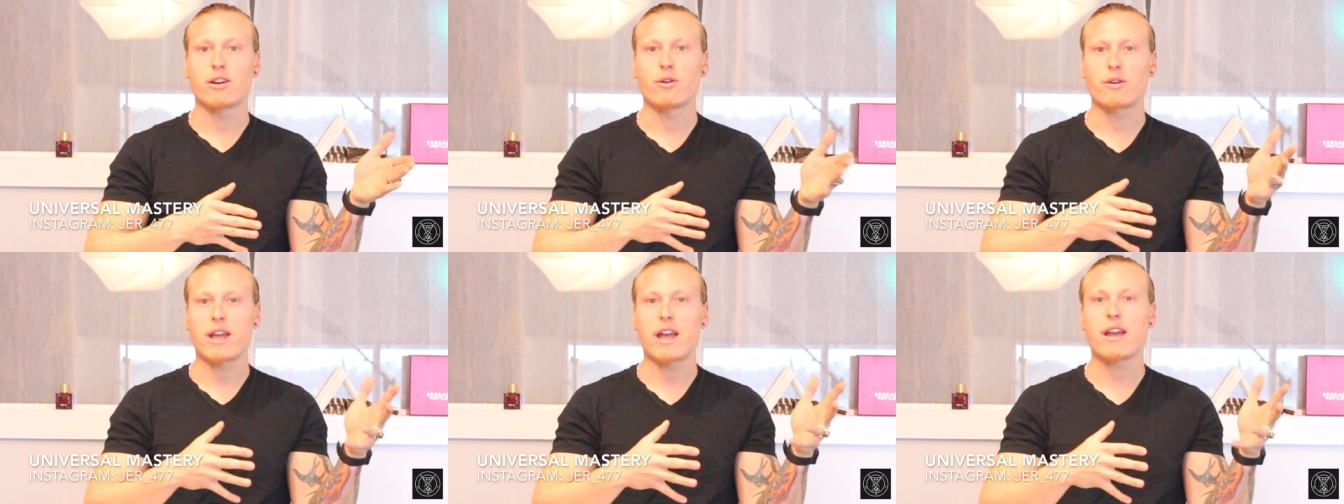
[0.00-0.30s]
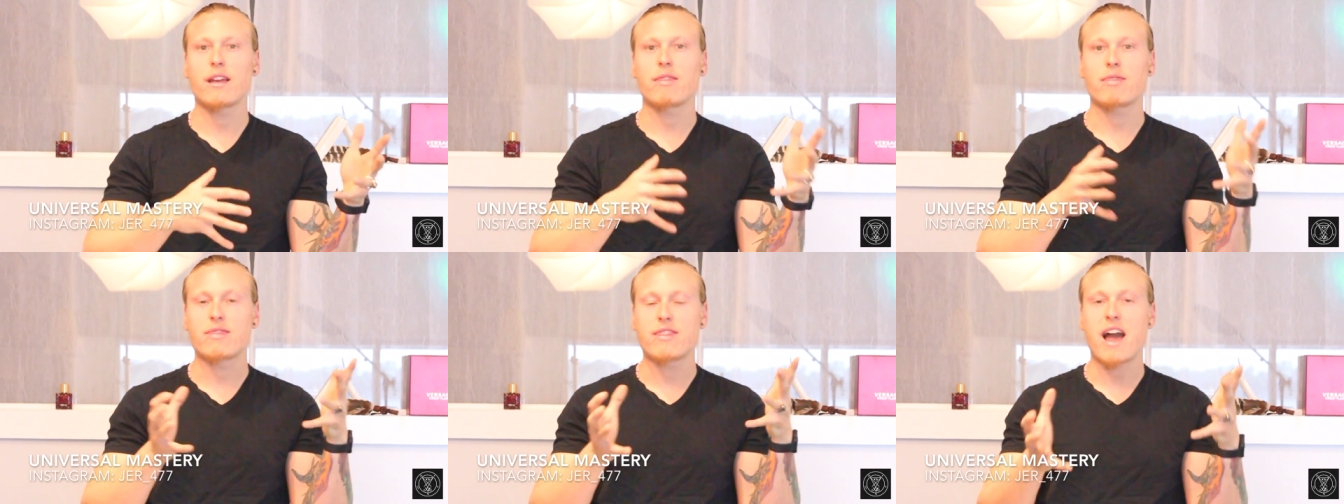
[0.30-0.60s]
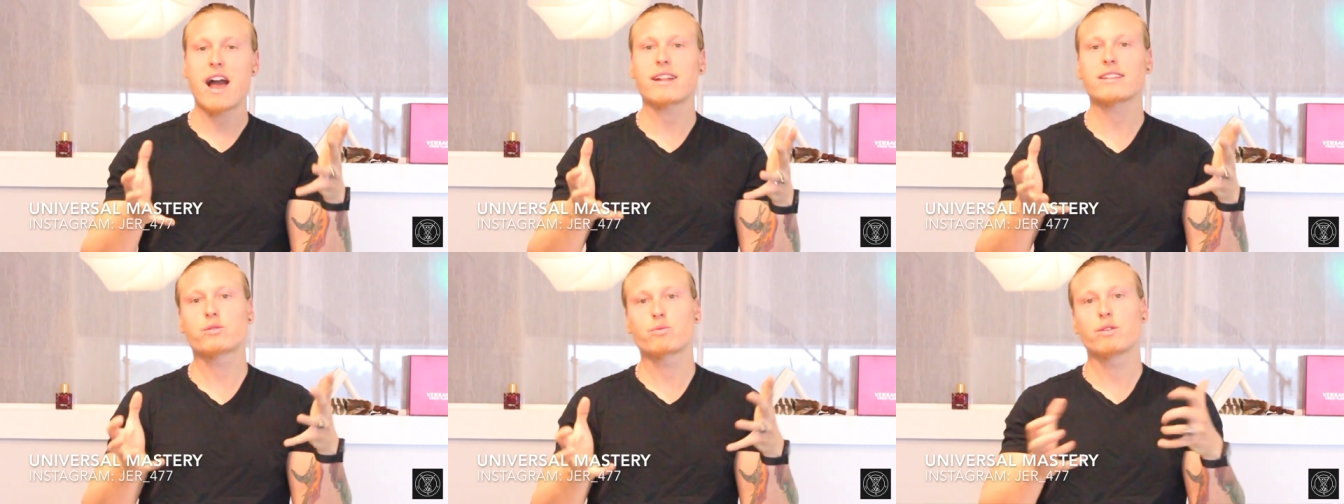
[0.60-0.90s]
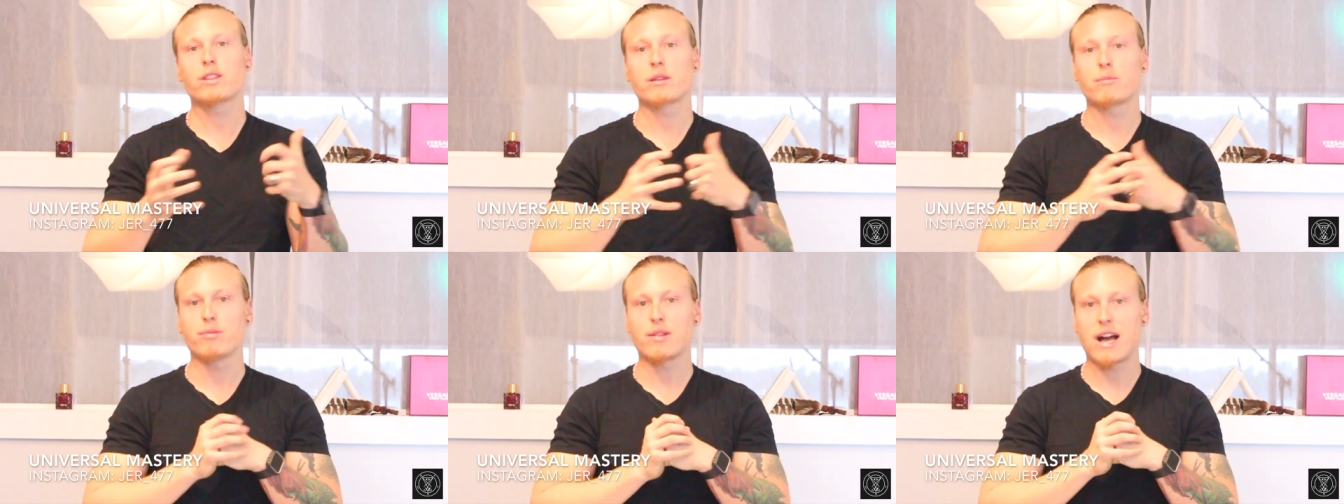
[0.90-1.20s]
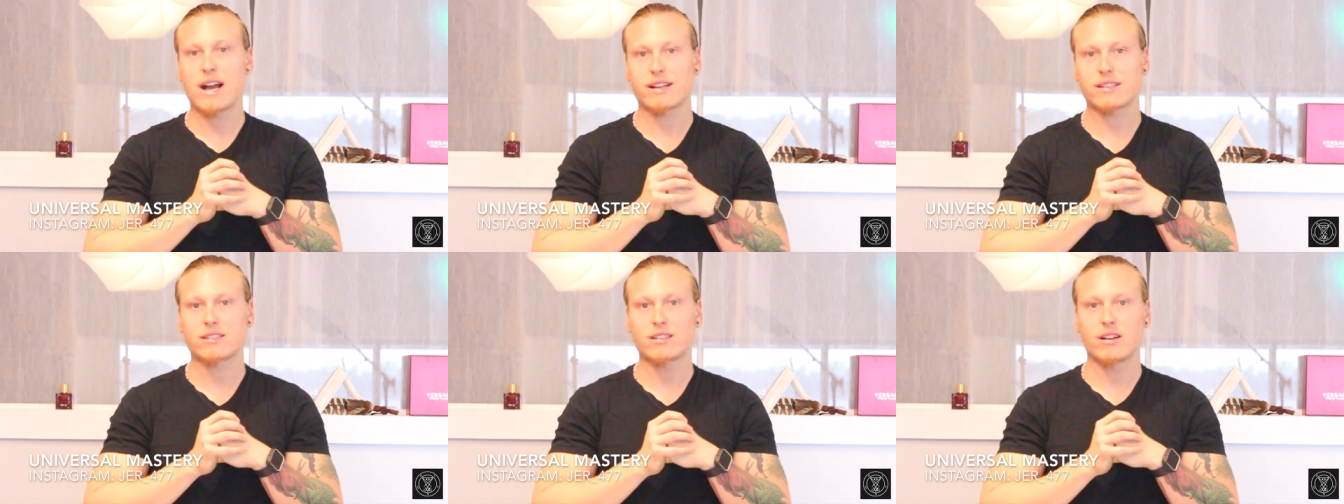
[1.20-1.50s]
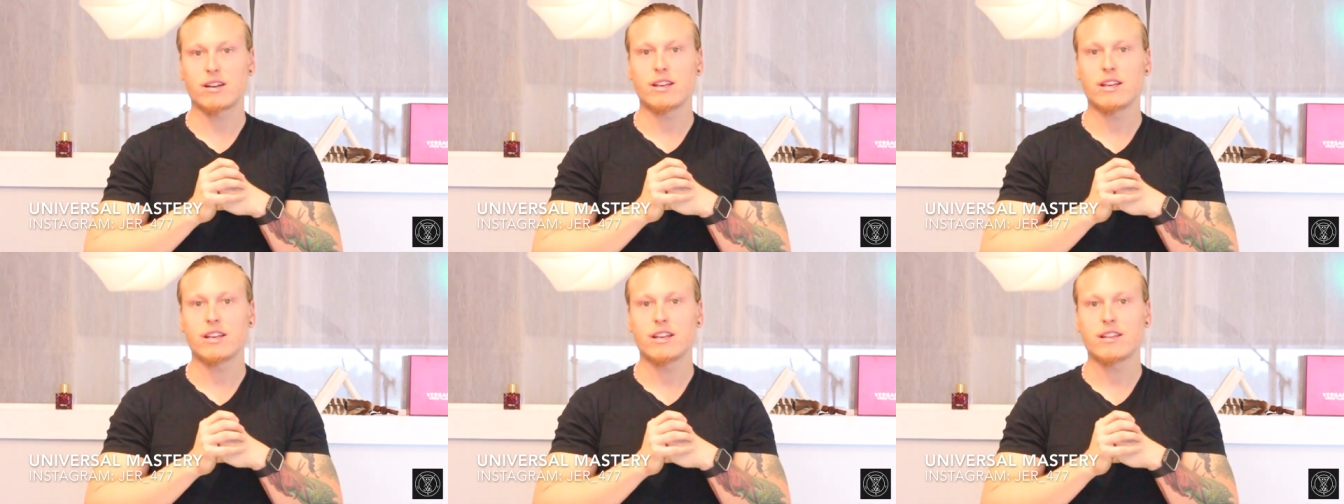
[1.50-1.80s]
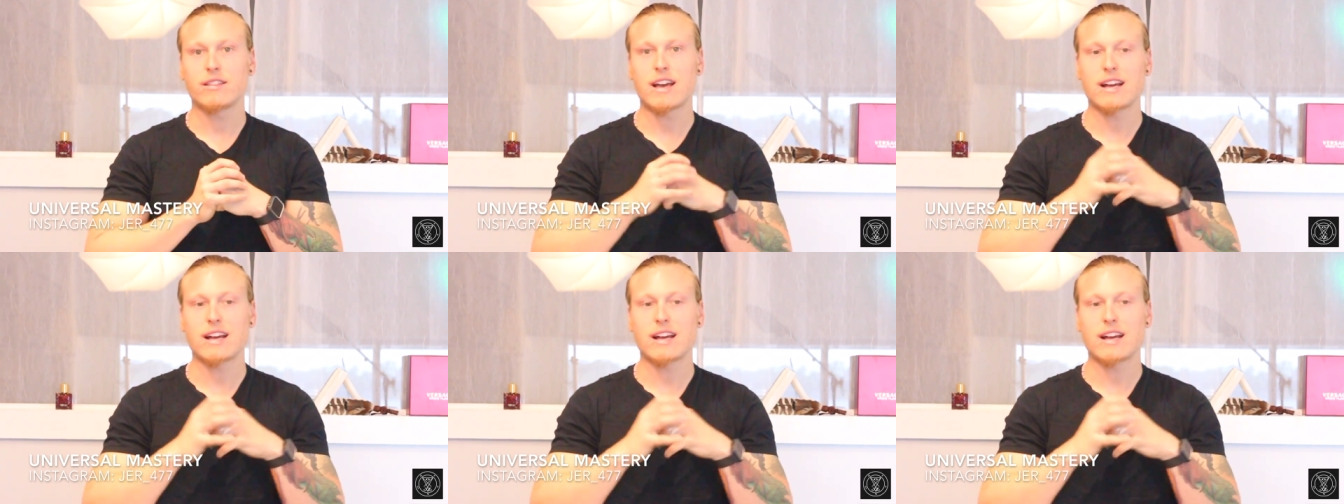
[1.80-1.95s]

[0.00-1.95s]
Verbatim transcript: okay that's what the black sun